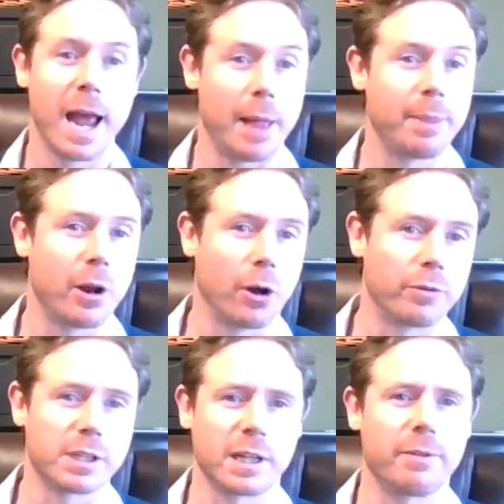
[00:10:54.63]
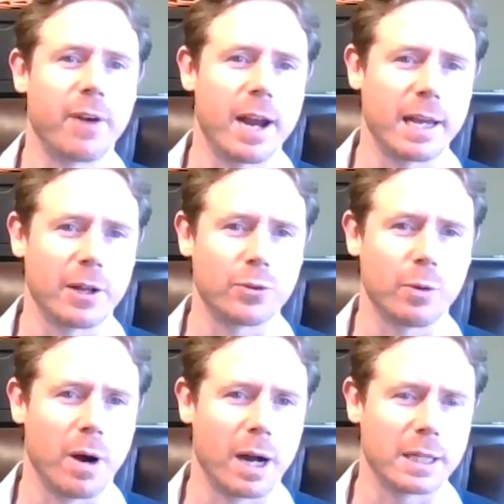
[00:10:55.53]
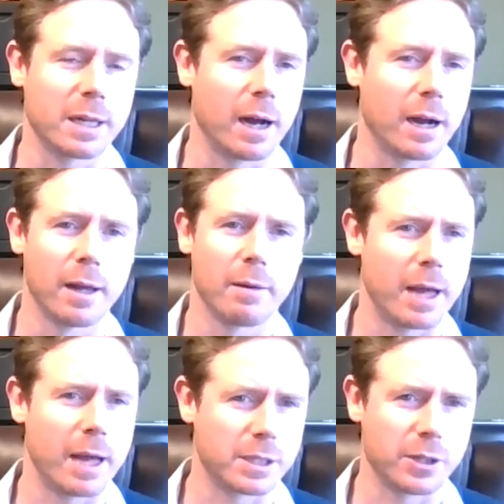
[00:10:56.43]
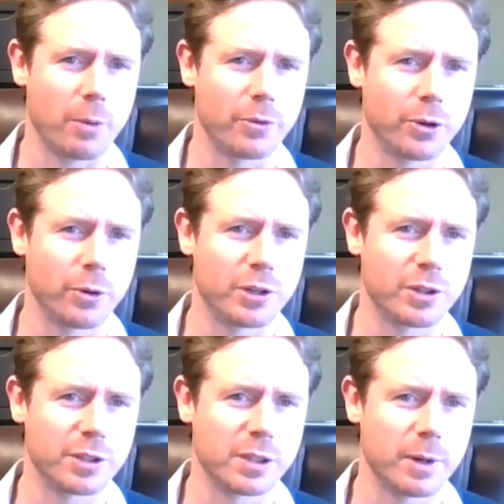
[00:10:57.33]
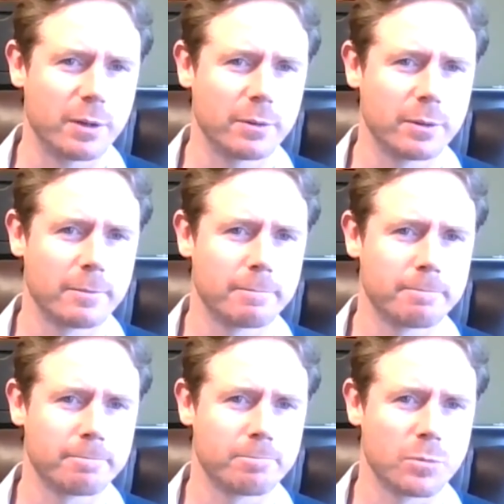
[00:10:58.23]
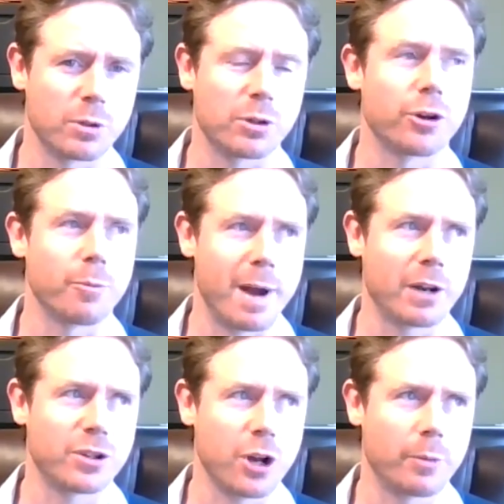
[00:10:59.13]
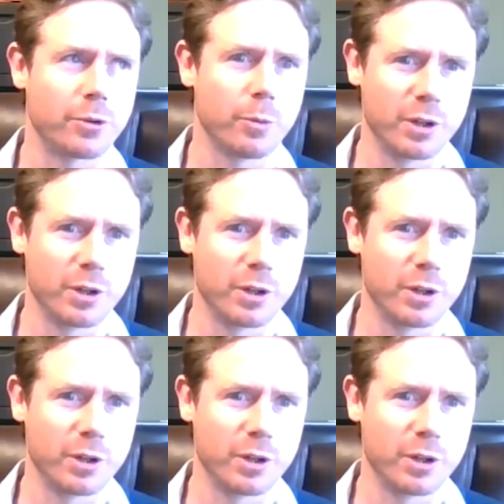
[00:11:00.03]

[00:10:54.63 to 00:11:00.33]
and then obviously feeding into a mine site as scope 2 emissions as well, to manage scope 2